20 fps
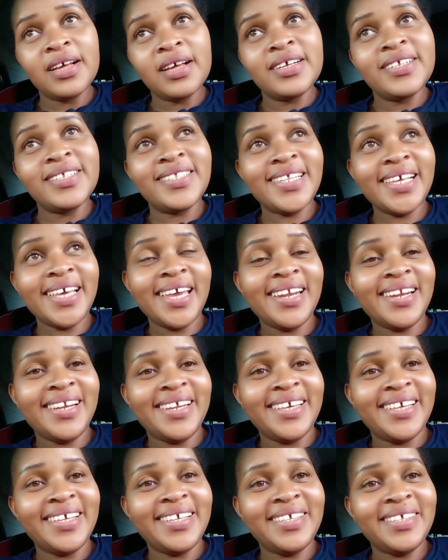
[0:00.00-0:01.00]

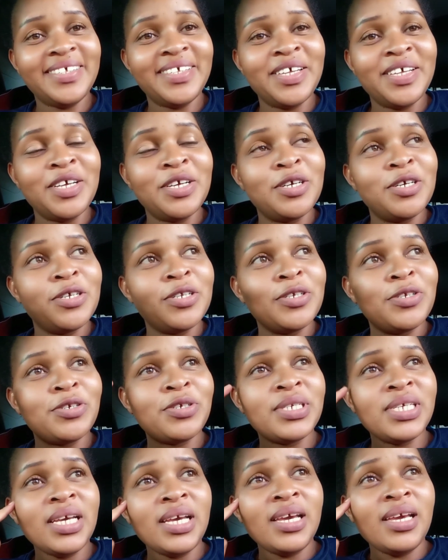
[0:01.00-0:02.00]
Secondly,
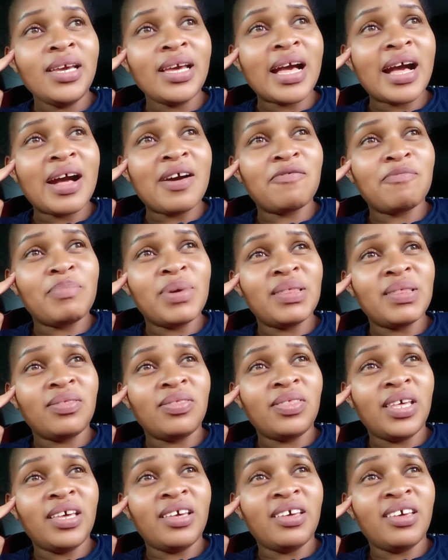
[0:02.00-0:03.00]
today I've been
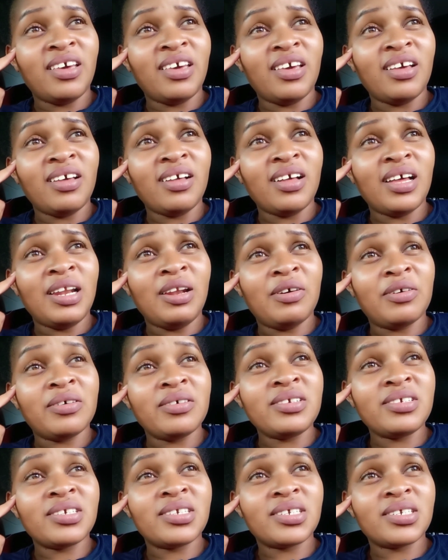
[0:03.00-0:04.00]
thinking a
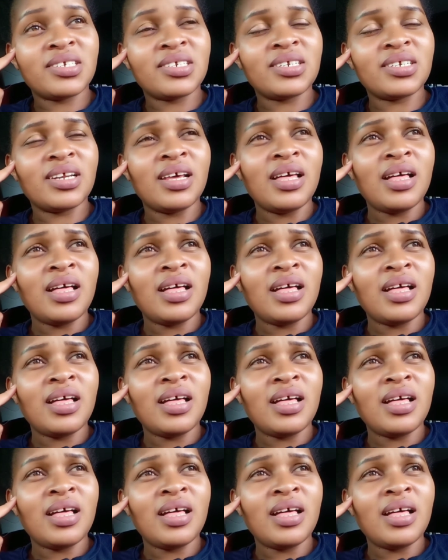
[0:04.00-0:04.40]
lot.